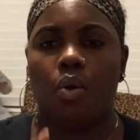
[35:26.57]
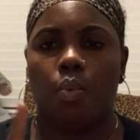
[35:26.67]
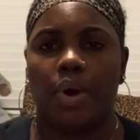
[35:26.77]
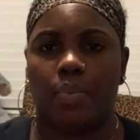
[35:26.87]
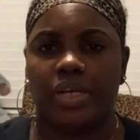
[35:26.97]

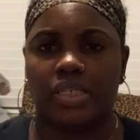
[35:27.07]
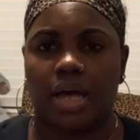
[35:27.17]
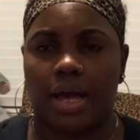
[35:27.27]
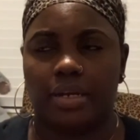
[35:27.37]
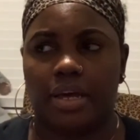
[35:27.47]
when we
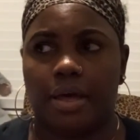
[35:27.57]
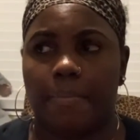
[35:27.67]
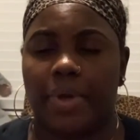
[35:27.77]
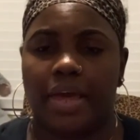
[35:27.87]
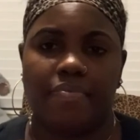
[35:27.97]
signed up,
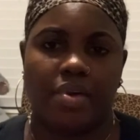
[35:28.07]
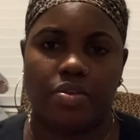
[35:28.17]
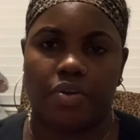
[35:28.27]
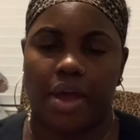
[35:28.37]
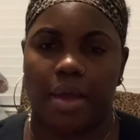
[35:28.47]
and then
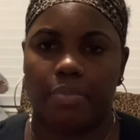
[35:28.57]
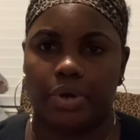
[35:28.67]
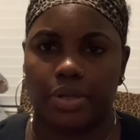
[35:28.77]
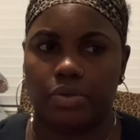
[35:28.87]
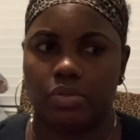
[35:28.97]
you're able
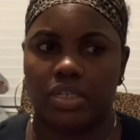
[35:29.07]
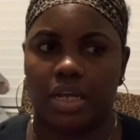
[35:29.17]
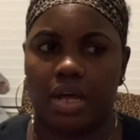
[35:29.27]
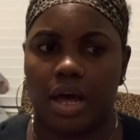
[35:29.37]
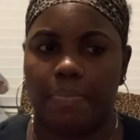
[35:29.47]
to use
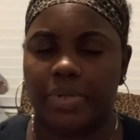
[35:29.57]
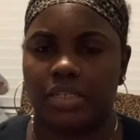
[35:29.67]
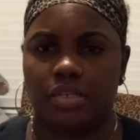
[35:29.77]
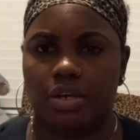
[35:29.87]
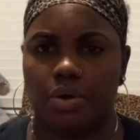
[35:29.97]
it up
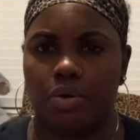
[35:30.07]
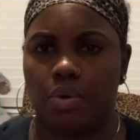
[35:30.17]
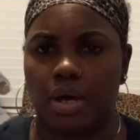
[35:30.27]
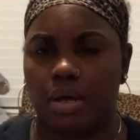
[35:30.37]
until